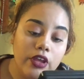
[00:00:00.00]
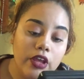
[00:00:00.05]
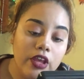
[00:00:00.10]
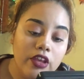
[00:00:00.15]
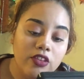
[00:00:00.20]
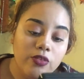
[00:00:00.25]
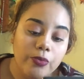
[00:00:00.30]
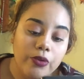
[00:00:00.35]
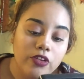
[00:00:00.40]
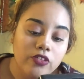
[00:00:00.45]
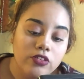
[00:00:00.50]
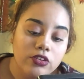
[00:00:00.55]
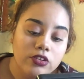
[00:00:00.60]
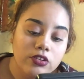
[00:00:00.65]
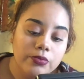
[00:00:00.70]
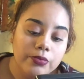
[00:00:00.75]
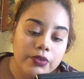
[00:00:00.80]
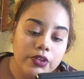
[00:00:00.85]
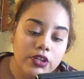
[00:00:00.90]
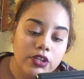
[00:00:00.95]

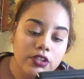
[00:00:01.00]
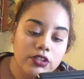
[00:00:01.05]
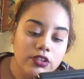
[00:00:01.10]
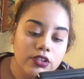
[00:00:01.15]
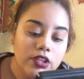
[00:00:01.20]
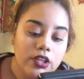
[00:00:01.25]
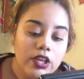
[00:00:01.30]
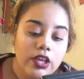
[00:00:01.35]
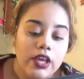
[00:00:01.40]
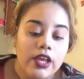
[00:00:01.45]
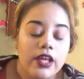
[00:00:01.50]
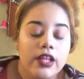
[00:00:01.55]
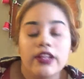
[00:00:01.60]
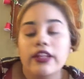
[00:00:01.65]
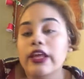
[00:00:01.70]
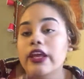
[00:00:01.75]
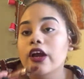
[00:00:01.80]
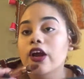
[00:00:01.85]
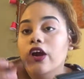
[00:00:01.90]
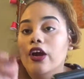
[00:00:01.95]
expressions because
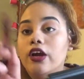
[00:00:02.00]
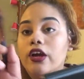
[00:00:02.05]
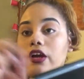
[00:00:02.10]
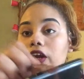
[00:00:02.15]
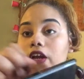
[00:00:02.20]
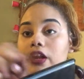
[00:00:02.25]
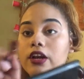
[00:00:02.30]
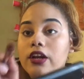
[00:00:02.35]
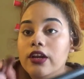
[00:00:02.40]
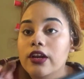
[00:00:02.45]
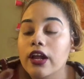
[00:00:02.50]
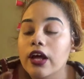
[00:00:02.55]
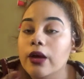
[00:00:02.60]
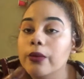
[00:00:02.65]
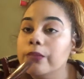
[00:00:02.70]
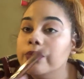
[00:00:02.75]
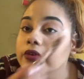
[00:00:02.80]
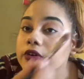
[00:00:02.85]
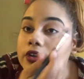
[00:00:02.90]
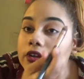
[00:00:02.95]
they are
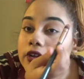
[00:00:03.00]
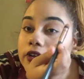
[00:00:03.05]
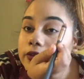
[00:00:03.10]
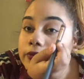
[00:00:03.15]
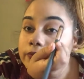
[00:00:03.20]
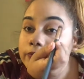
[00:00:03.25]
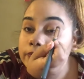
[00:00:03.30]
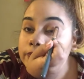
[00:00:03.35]
not pretty.